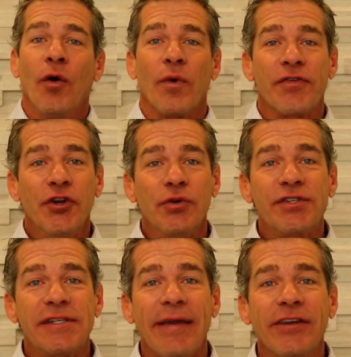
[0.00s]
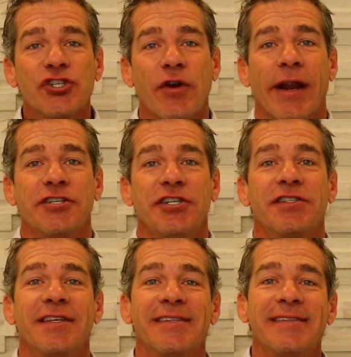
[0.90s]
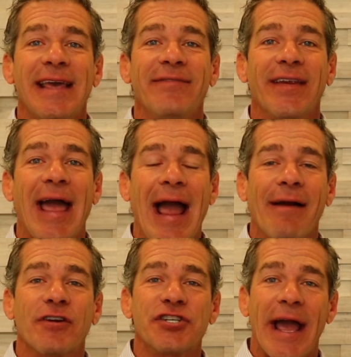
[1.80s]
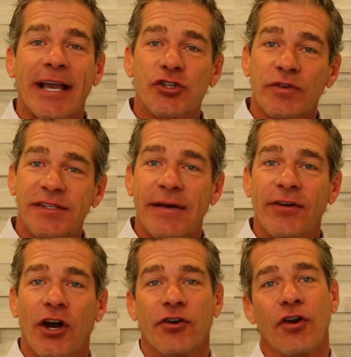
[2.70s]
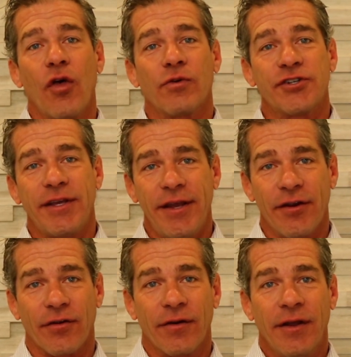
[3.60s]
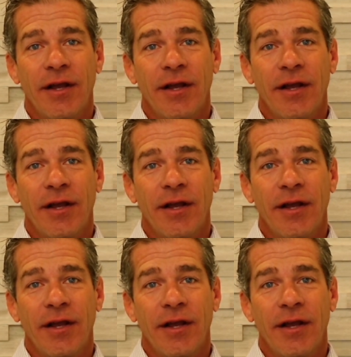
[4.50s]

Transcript: with new saving strategies to save an average extra $700 a year.